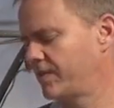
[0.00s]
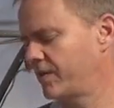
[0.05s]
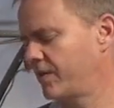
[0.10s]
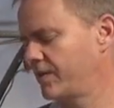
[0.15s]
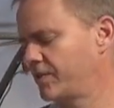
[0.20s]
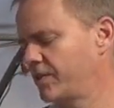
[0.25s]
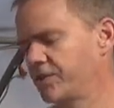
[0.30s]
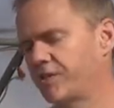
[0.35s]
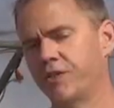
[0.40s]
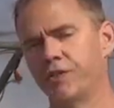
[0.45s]
so
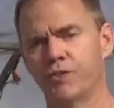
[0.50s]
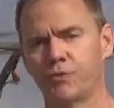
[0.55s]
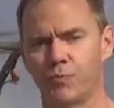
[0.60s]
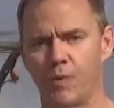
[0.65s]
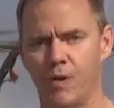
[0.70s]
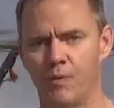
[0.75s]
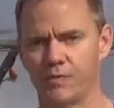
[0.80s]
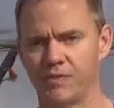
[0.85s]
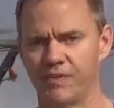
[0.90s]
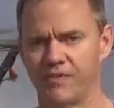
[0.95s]
I just used
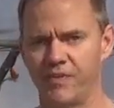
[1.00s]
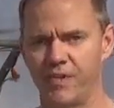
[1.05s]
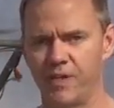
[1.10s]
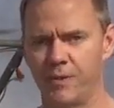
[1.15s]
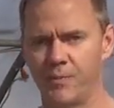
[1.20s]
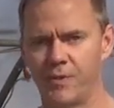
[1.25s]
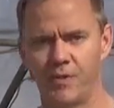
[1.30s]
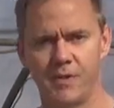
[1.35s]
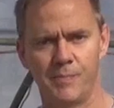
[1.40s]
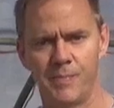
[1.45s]
what was
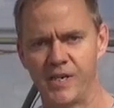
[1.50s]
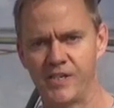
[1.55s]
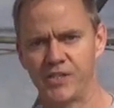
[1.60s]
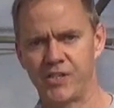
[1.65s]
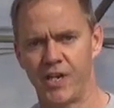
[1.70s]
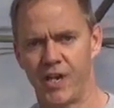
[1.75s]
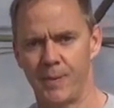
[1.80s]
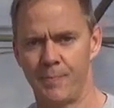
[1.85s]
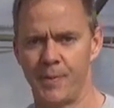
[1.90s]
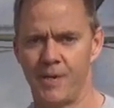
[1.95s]
available in my
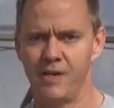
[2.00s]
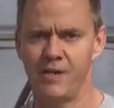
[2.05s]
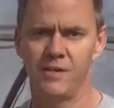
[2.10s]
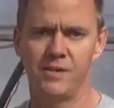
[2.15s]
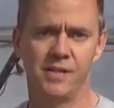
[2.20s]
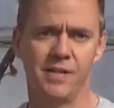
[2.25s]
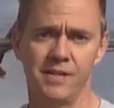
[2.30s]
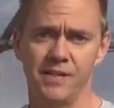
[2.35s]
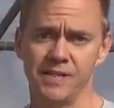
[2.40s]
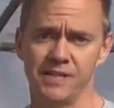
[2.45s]
shop here,
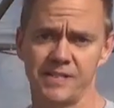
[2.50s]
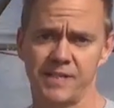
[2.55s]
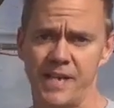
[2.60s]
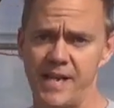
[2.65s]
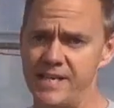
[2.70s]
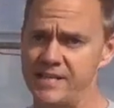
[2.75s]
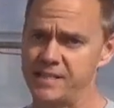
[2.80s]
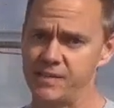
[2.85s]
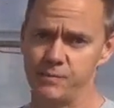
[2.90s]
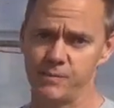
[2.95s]
and in this
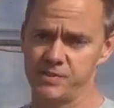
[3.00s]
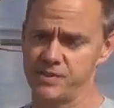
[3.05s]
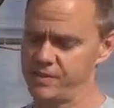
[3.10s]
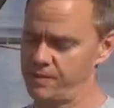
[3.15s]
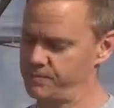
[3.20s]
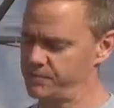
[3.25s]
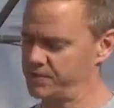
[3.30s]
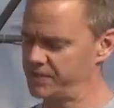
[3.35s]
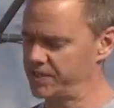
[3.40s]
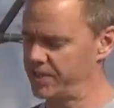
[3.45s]
case it was
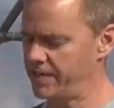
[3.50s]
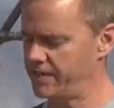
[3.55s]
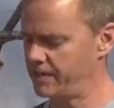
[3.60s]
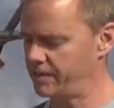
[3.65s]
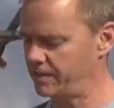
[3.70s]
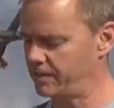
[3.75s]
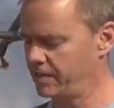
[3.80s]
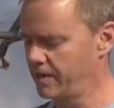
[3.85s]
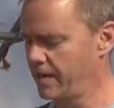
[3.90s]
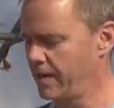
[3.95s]
some
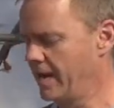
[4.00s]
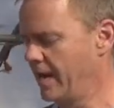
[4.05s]
cedar.